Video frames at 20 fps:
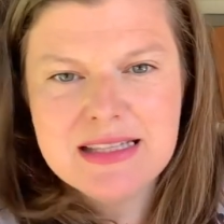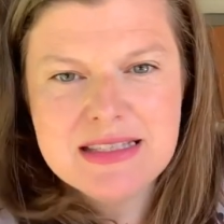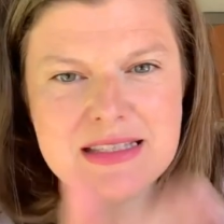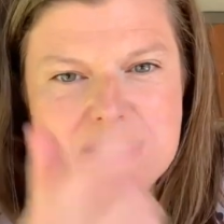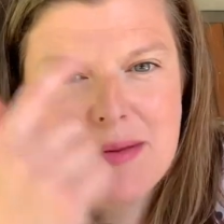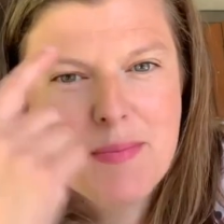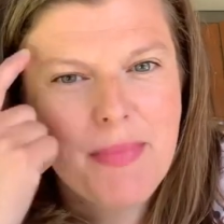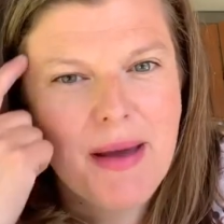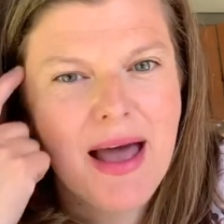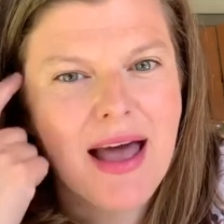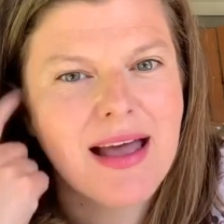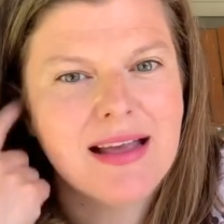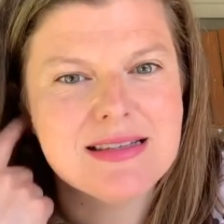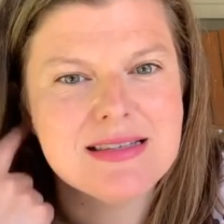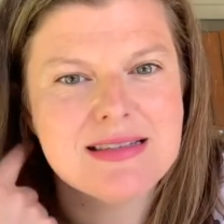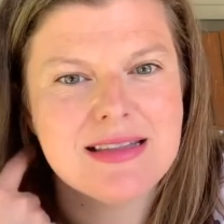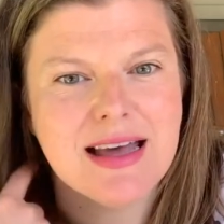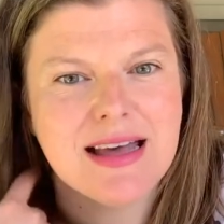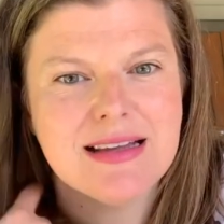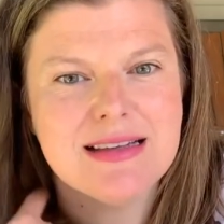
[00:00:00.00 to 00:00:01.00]
see past
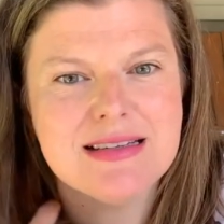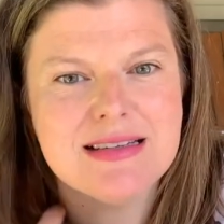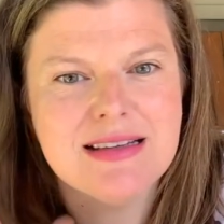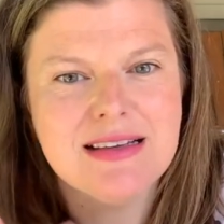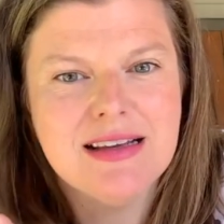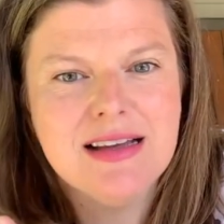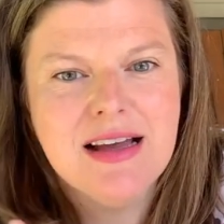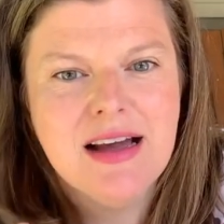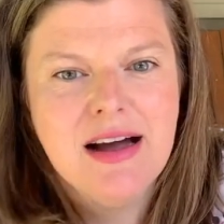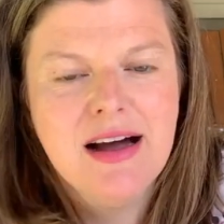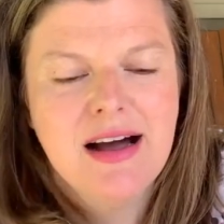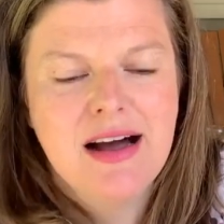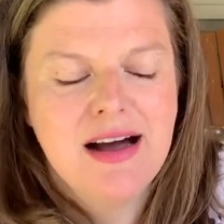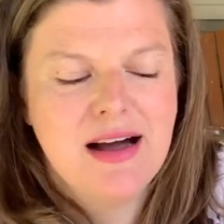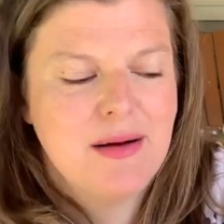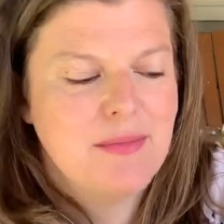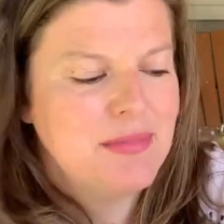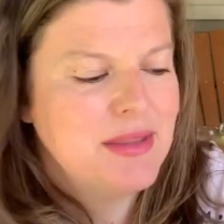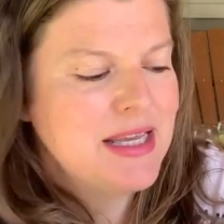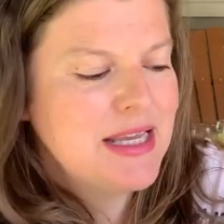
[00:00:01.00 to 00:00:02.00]
that.
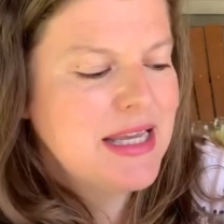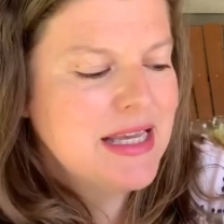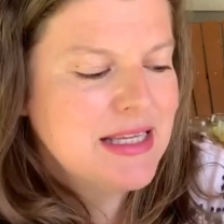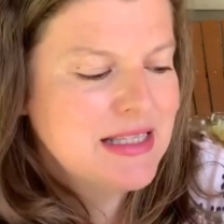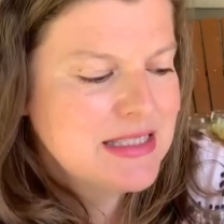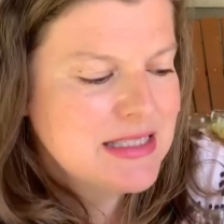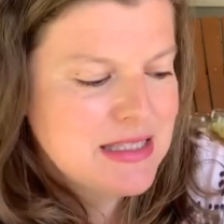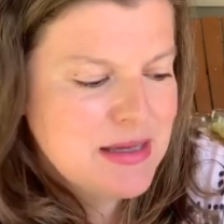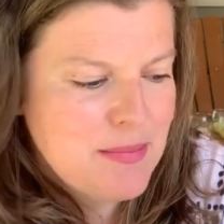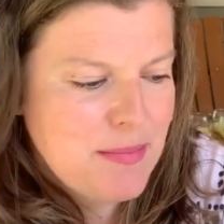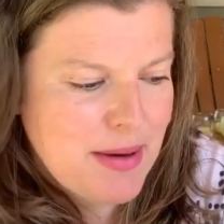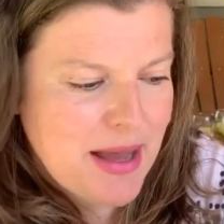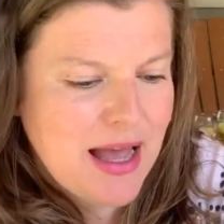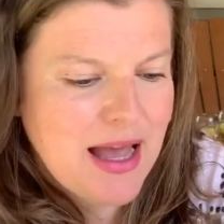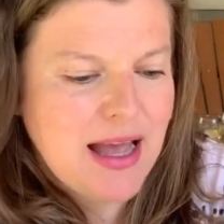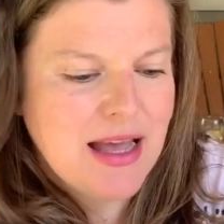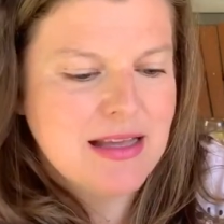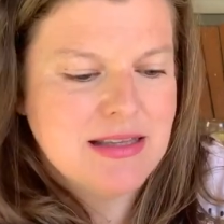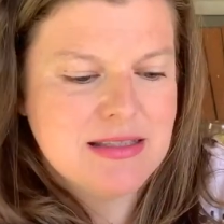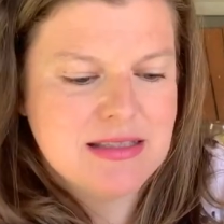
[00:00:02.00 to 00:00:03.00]
They can't see
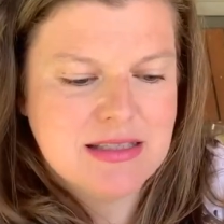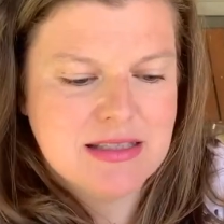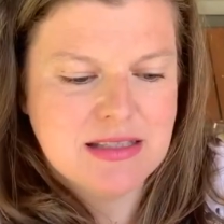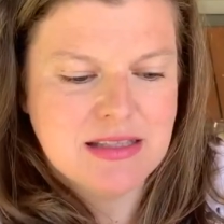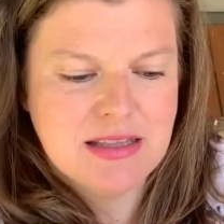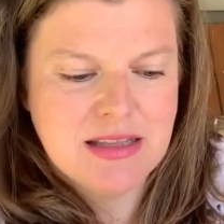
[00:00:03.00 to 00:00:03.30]
past